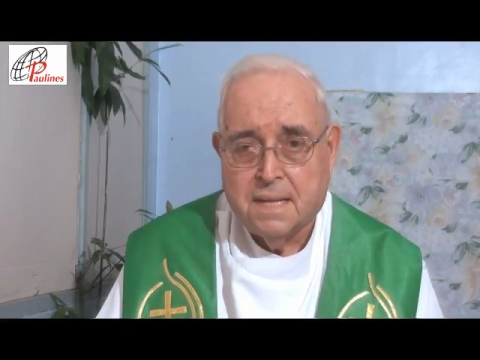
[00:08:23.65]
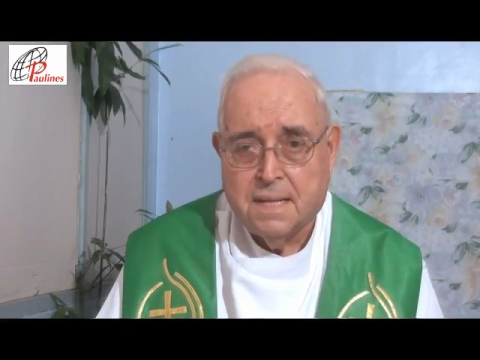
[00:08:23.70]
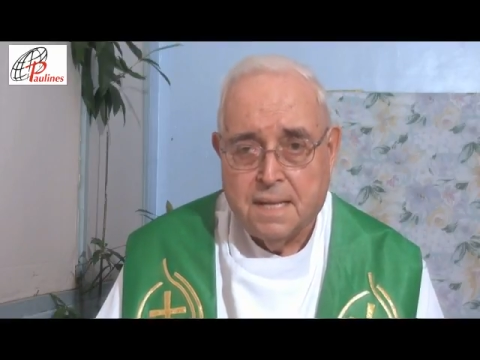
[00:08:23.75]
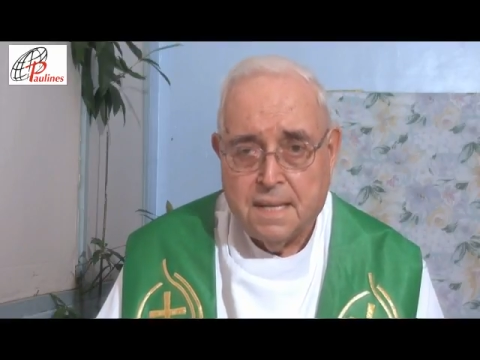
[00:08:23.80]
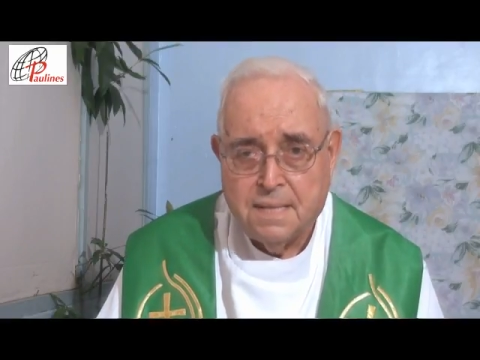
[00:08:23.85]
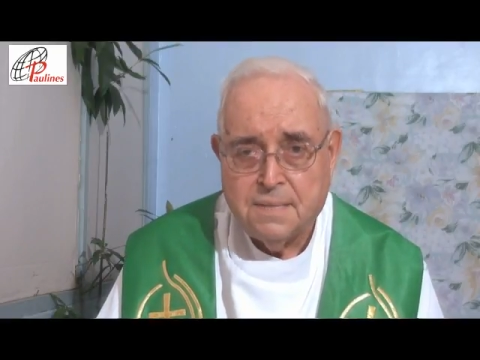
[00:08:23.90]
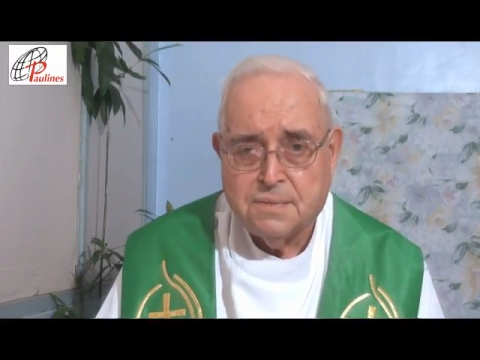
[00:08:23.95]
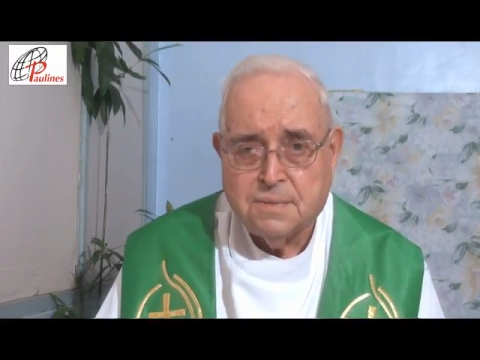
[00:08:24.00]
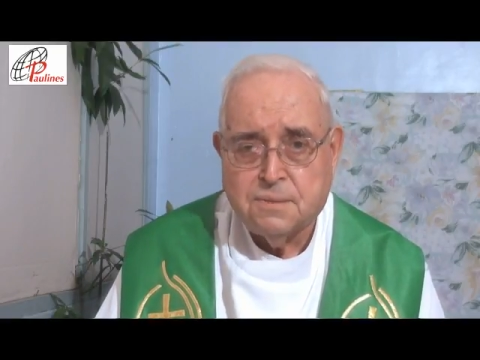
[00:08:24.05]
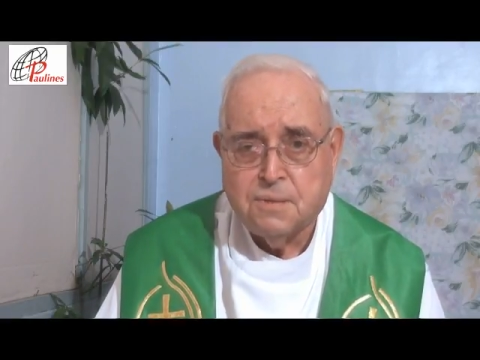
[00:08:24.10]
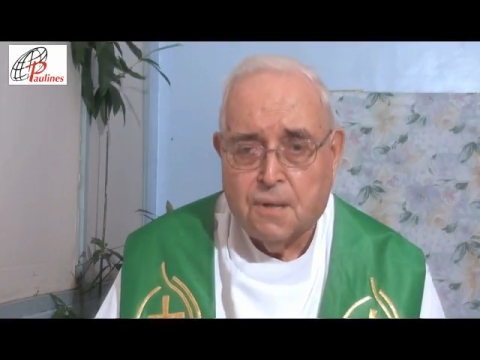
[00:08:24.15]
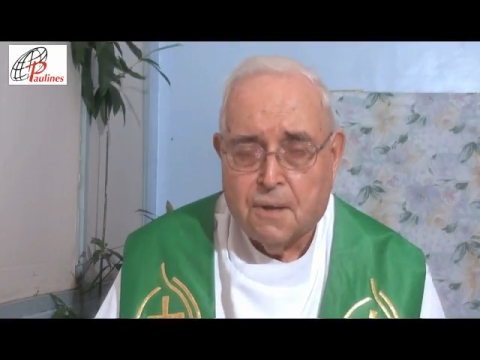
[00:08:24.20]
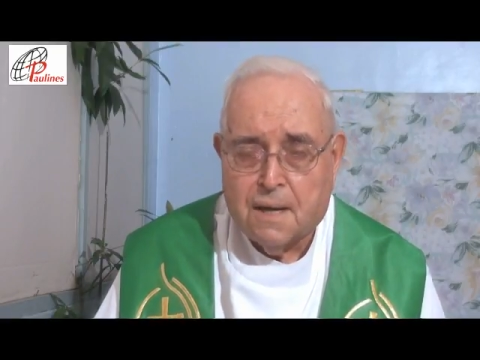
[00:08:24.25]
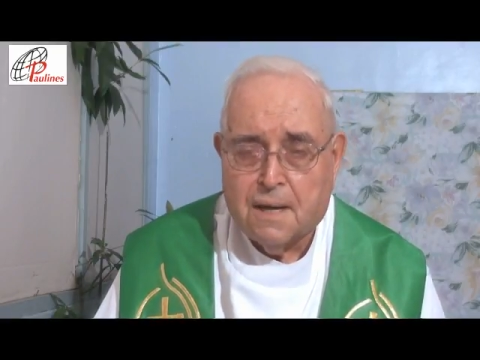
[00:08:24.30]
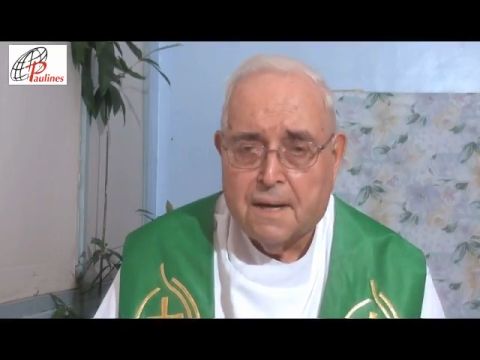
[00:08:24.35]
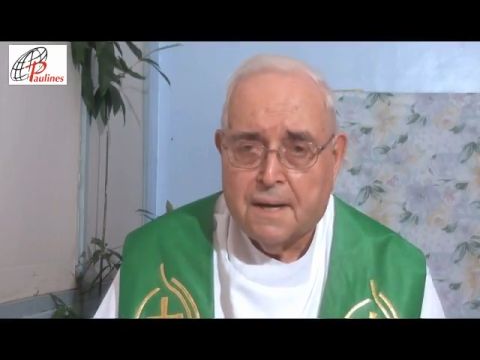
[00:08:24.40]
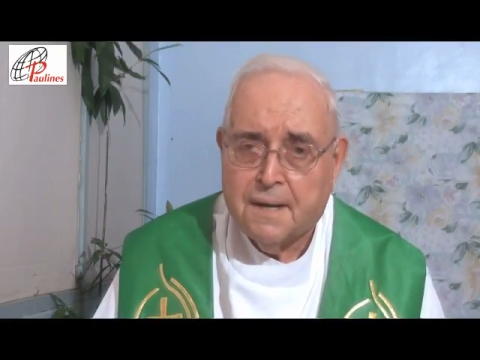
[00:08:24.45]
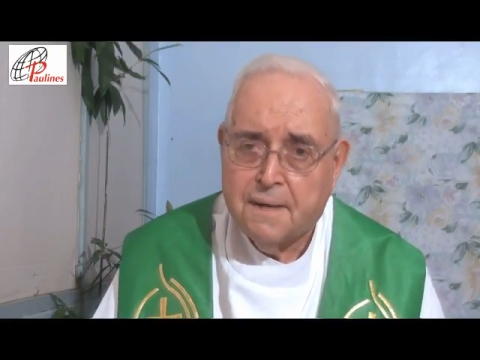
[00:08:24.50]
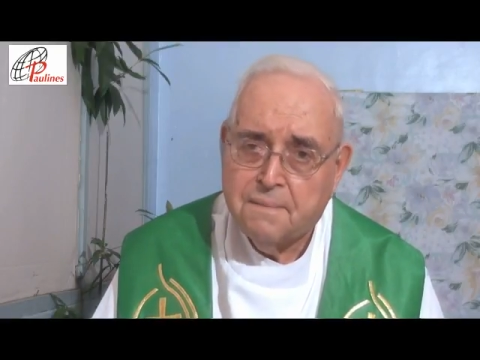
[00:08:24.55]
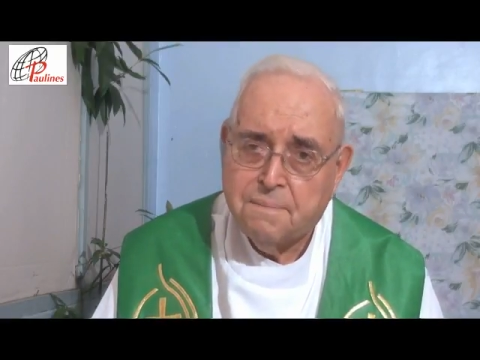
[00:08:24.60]
his
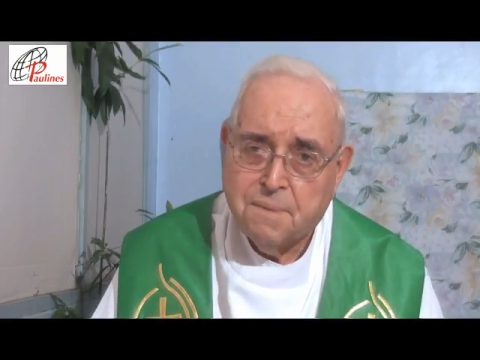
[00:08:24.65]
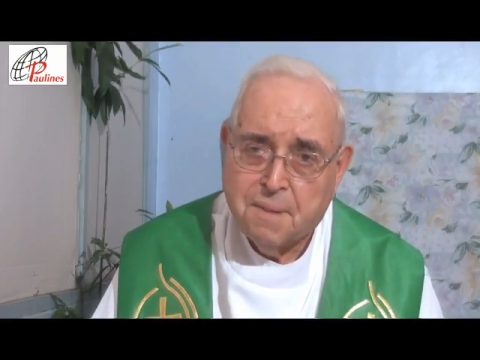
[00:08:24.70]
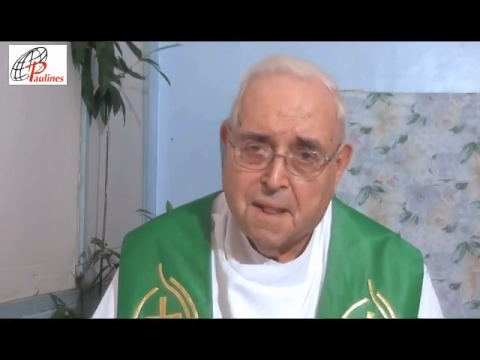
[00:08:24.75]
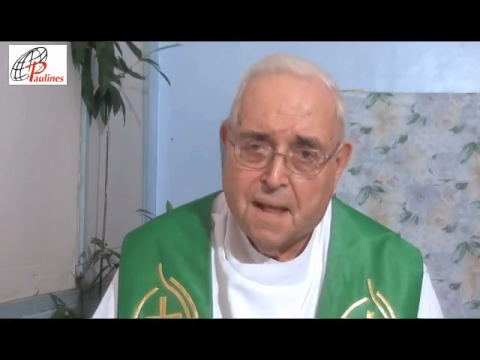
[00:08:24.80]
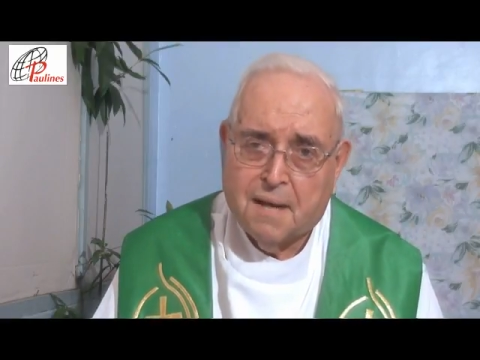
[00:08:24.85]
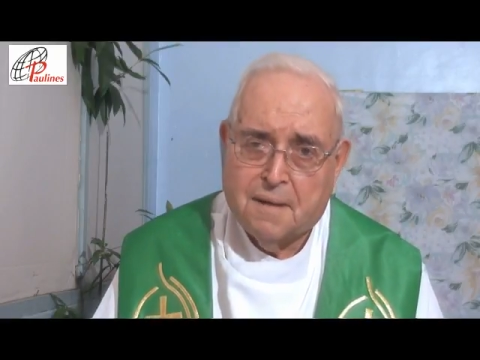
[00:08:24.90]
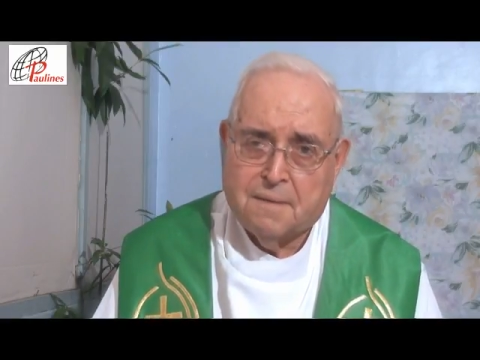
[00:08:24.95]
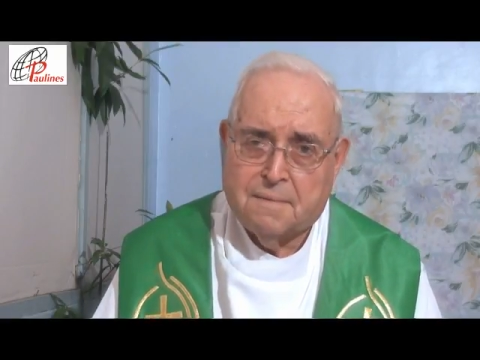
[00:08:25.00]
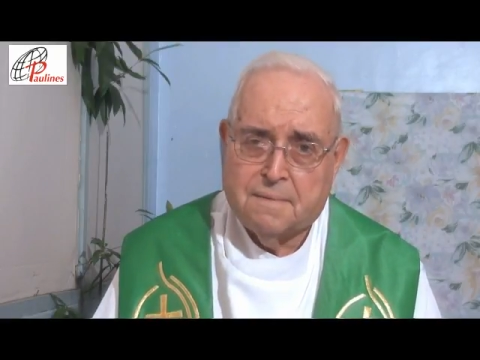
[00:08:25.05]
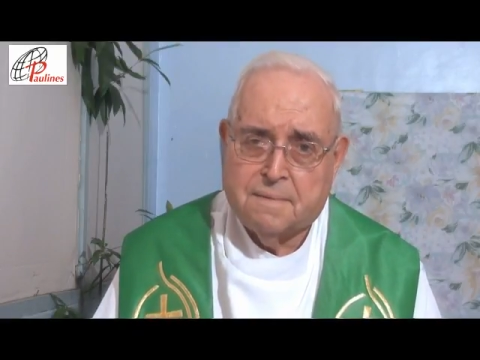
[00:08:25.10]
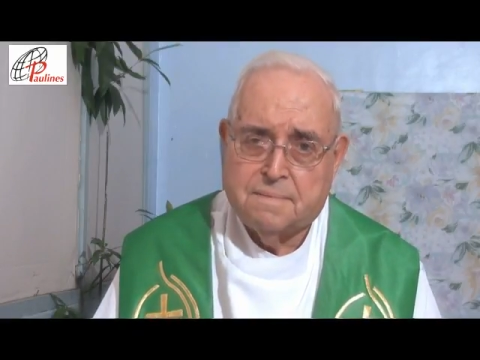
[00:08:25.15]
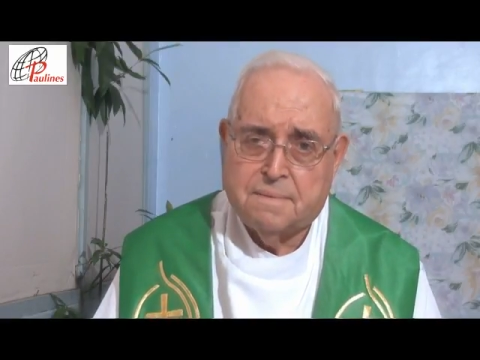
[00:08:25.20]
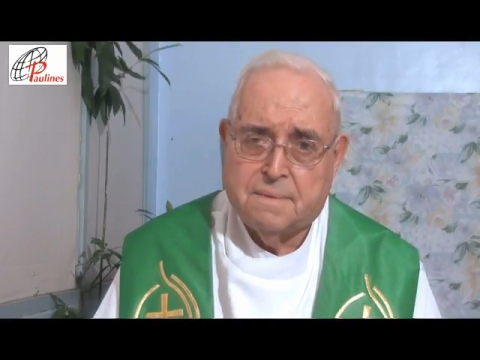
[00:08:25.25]
law of love,